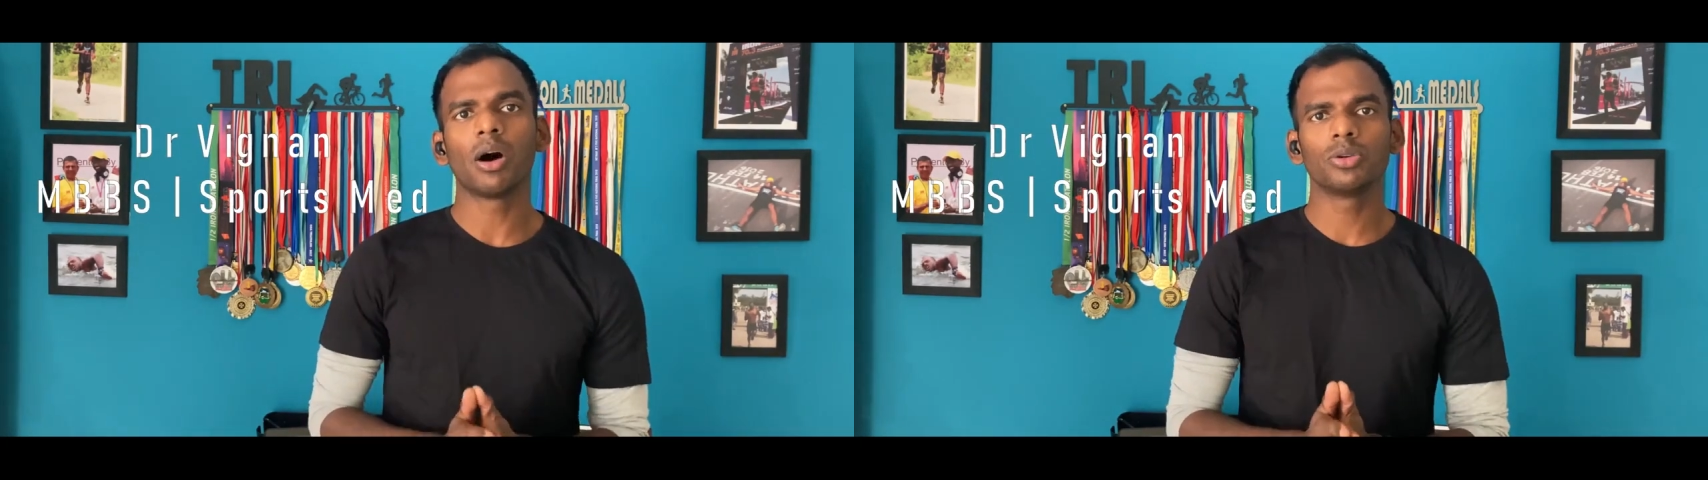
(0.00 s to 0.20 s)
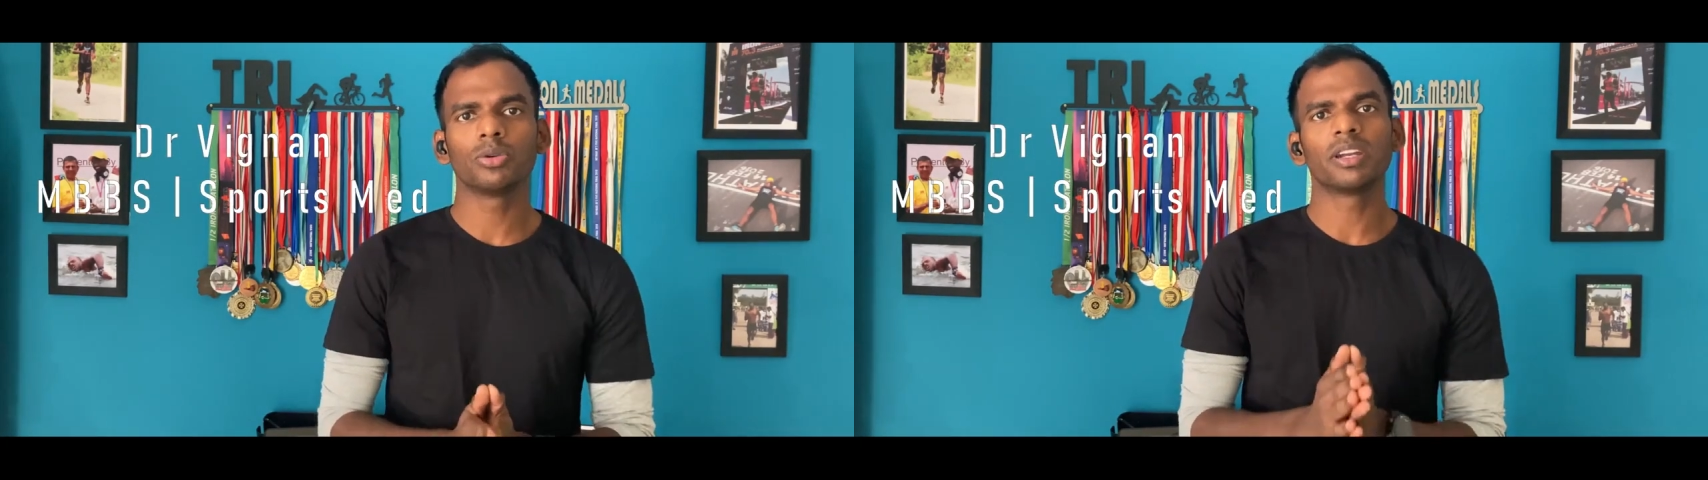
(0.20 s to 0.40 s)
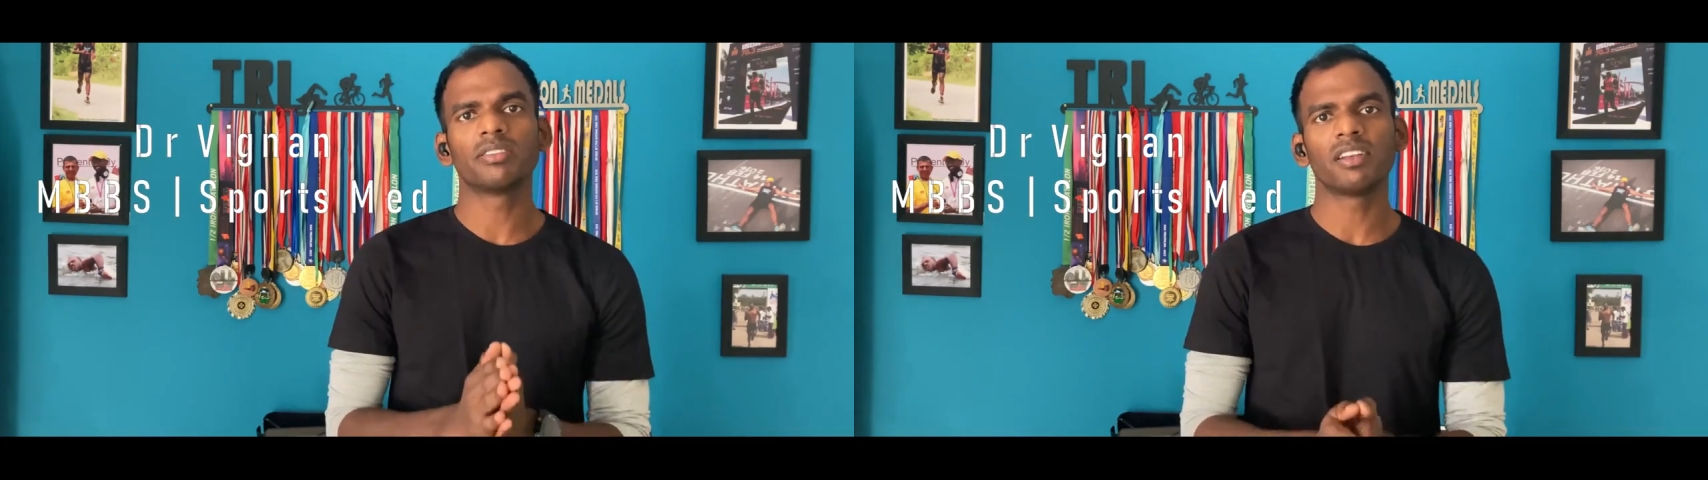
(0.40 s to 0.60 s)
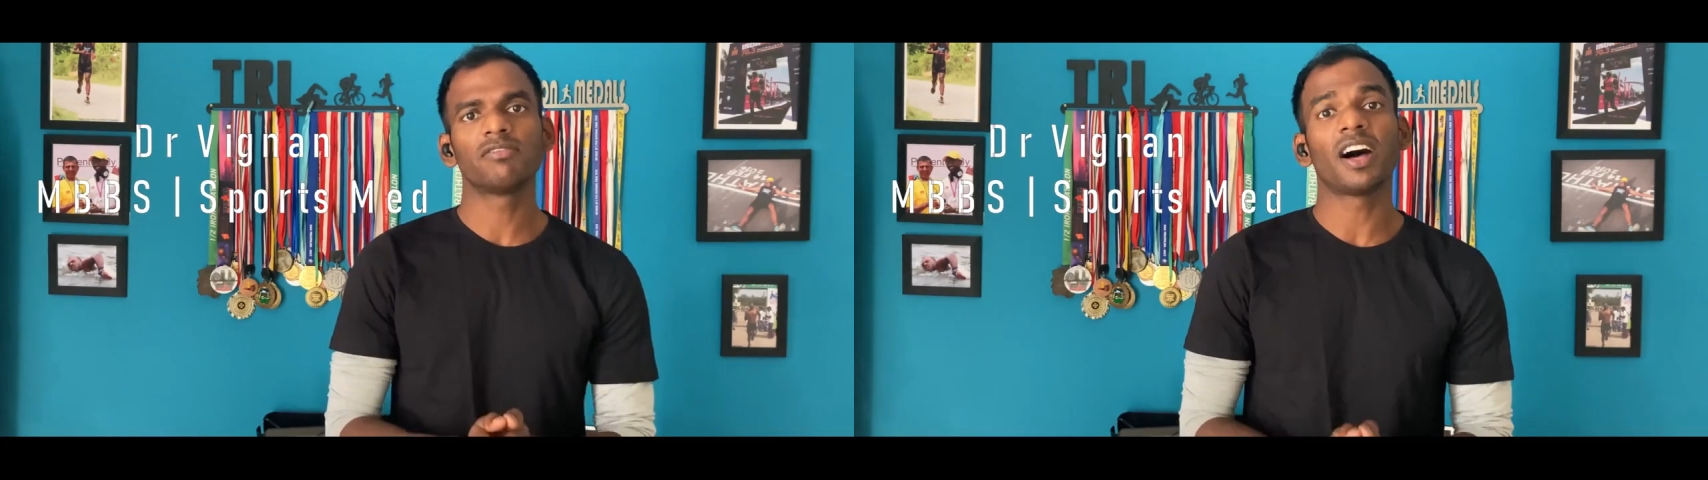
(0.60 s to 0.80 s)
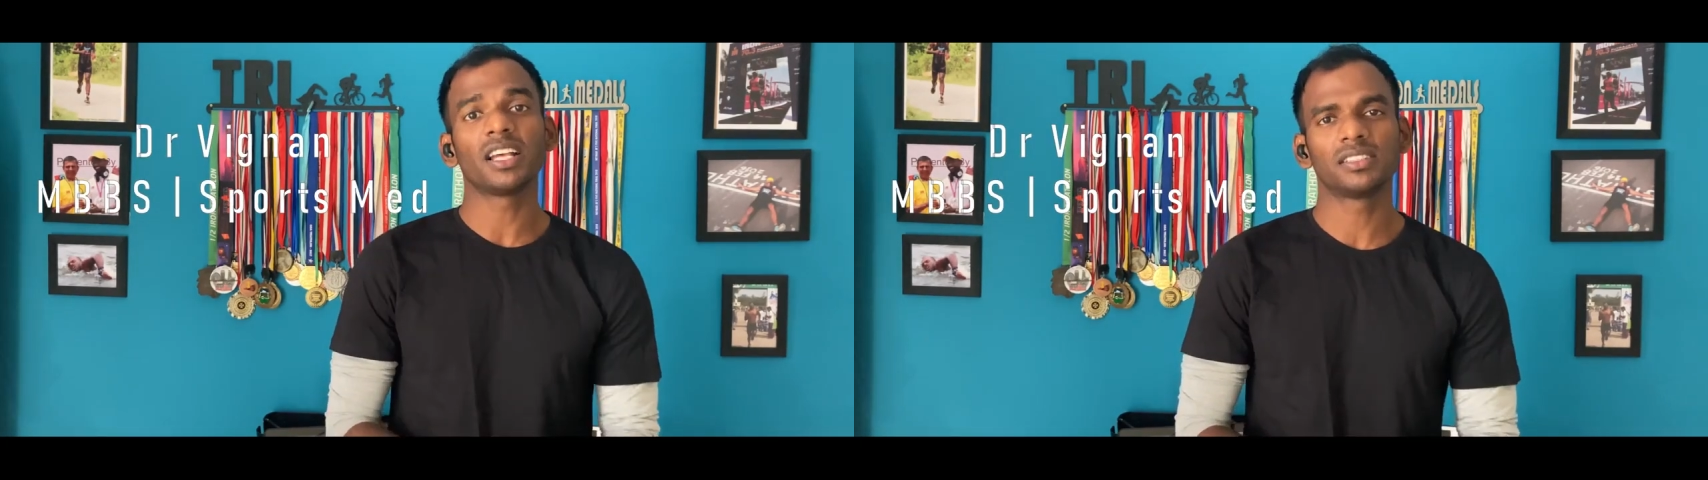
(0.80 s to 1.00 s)
you can run
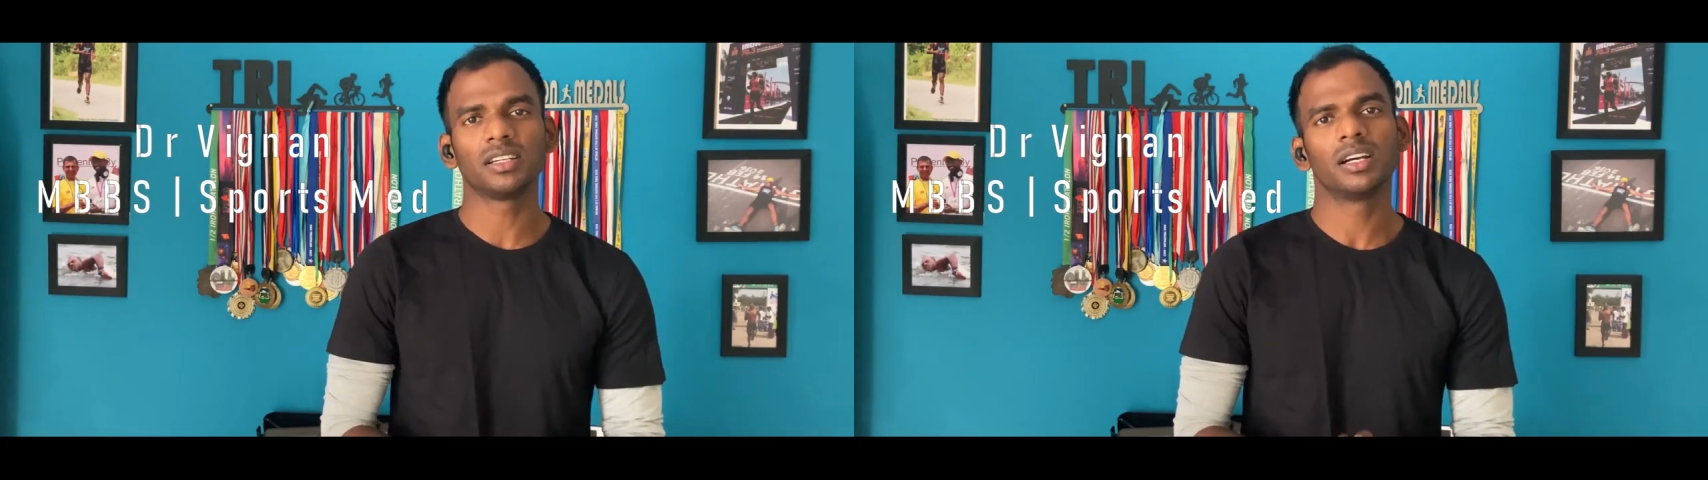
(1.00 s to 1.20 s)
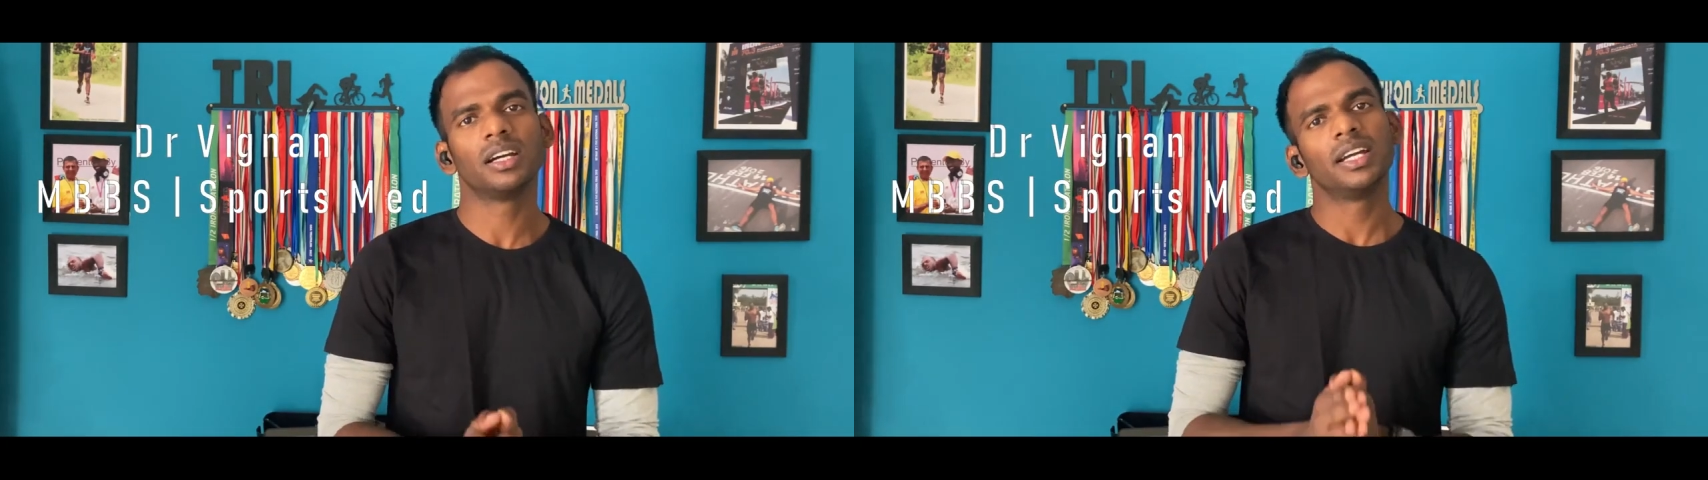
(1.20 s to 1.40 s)
faster.